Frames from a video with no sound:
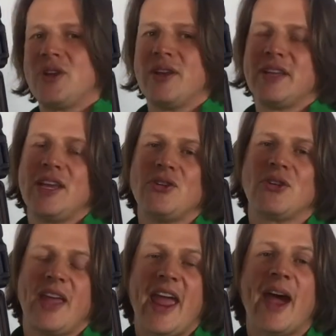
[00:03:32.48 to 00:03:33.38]
is you can get
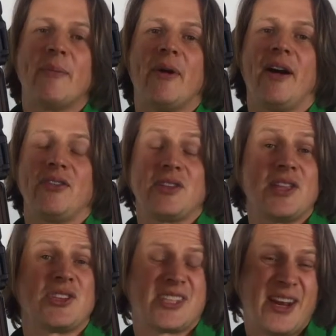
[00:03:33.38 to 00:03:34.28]
your camera,
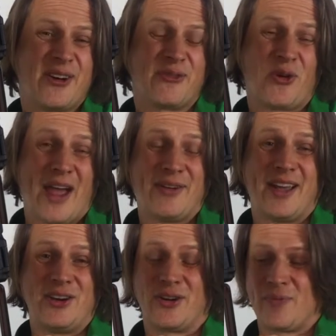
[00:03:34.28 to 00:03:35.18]
get the center of
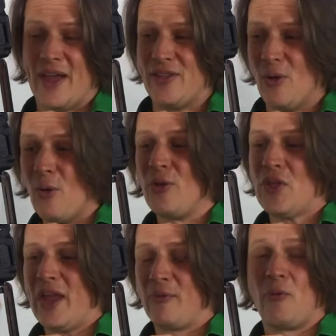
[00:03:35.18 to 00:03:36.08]
gravity on your on the
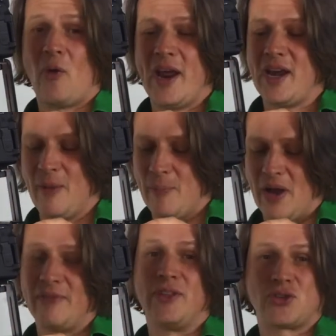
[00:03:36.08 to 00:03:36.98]
whole thing right
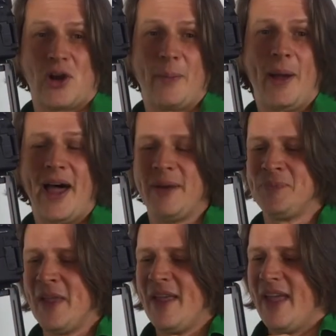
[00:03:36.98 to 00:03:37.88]
above the tripod.